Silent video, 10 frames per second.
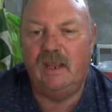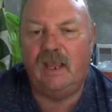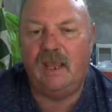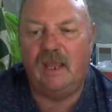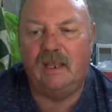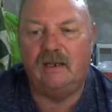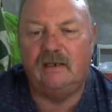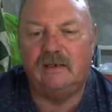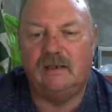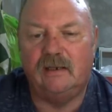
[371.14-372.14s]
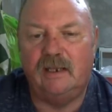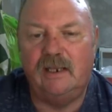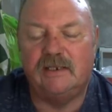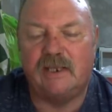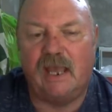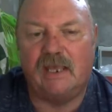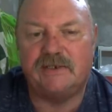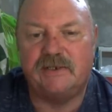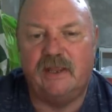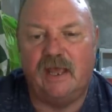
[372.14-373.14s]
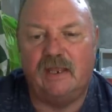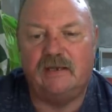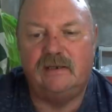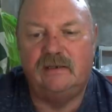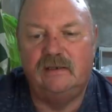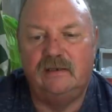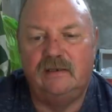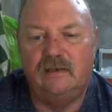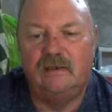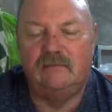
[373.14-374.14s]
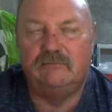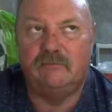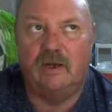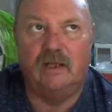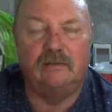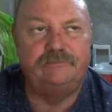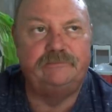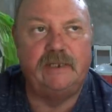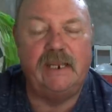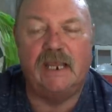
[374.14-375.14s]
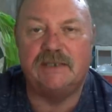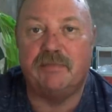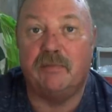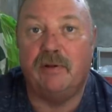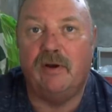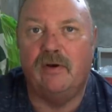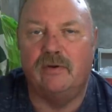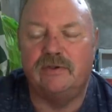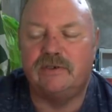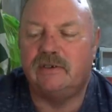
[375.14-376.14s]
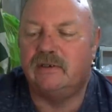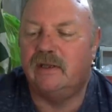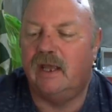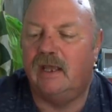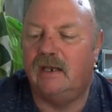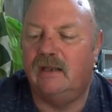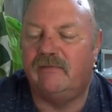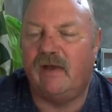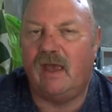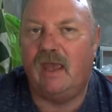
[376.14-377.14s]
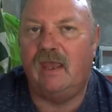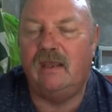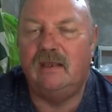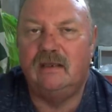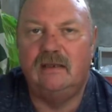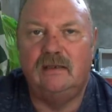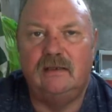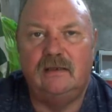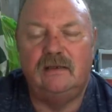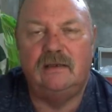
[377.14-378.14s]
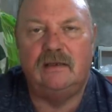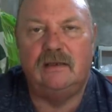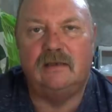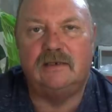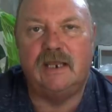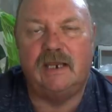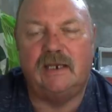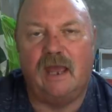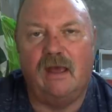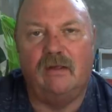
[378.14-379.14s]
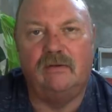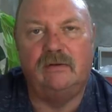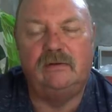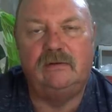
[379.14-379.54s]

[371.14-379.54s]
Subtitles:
and he has asked that, well, he has proposed that if I take down